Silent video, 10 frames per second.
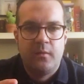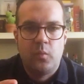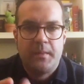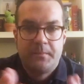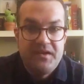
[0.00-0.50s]

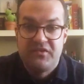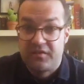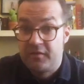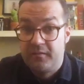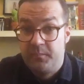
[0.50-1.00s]
when peach
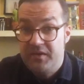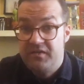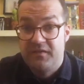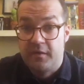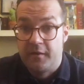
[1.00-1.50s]
is, peach
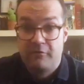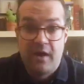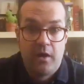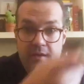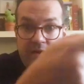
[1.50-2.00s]
is not
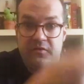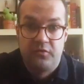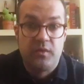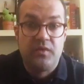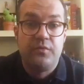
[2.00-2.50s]
around is just
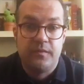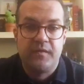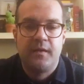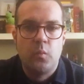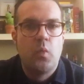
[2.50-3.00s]
to infuse it
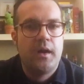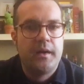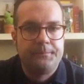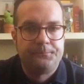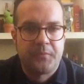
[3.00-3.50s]
in wine,
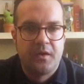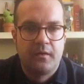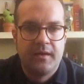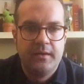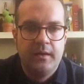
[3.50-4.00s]

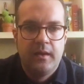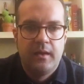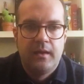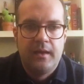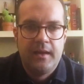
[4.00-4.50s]
okay?
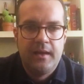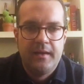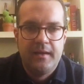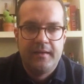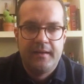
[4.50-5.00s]

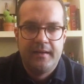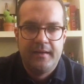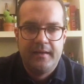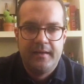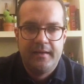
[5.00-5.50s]
And
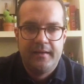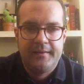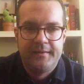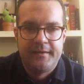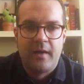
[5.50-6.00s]

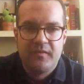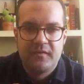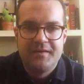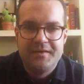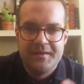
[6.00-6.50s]
uh,
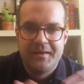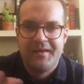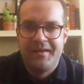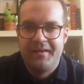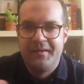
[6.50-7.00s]
obviously
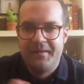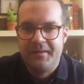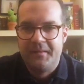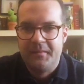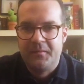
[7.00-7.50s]

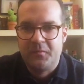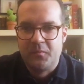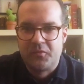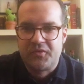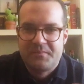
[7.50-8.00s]
uh,
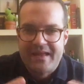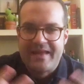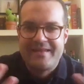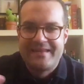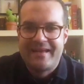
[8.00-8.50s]
some that,
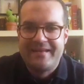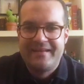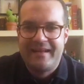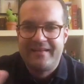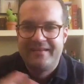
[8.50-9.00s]
that
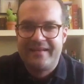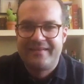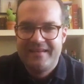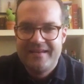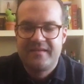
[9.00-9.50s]
that that
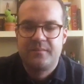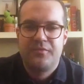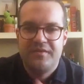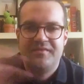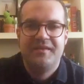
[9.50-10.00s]
taste
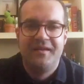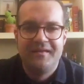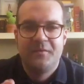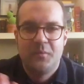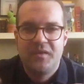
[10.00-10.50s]
prevailed,
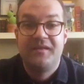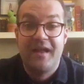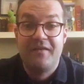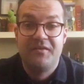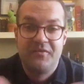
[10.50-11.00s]
and we still
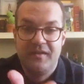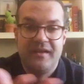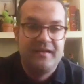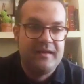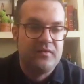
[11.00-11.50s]
have it today
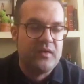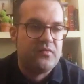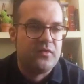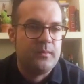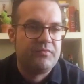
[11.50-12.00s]
in, in, in
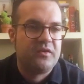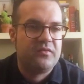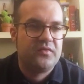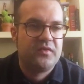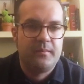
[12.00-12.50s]
form of
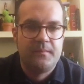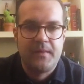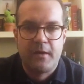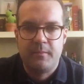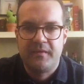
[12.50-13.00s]
soft, some
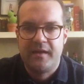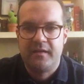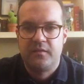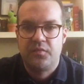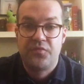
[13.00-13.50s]

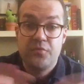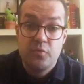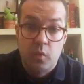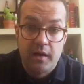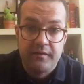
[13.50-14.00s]
aromatized fruit
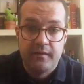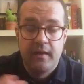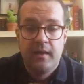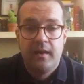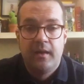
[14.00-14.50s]
wines.
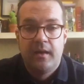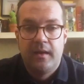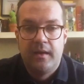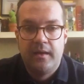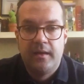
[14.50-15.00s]

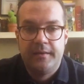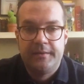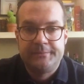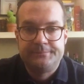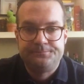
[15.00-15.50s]

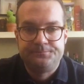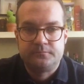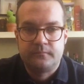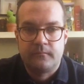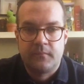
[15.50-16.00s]
Um,